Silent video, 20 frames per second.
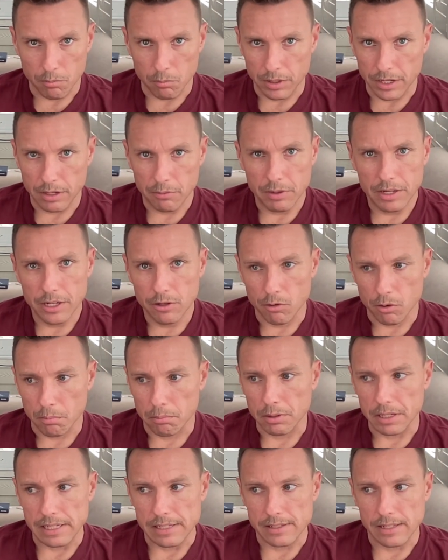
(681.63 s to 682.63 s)
We need to
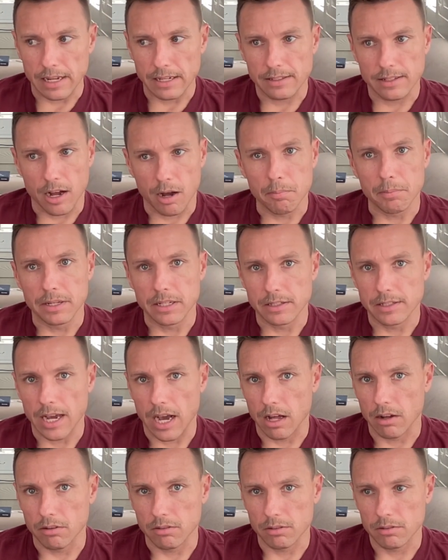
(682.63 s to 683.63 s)
replace that top end
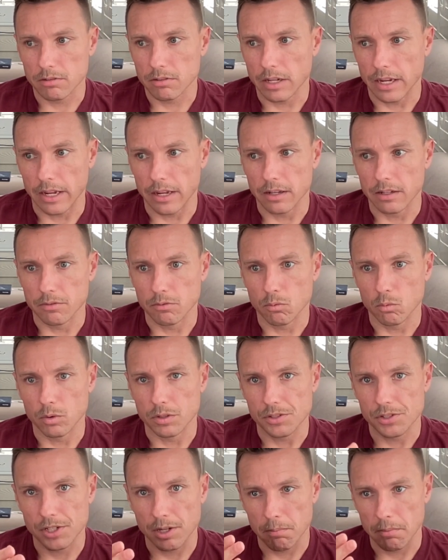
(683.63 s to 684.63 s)
talent and
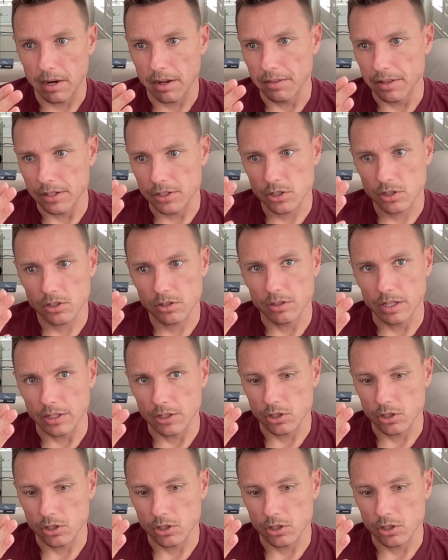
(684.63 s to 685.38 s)
with somebody that's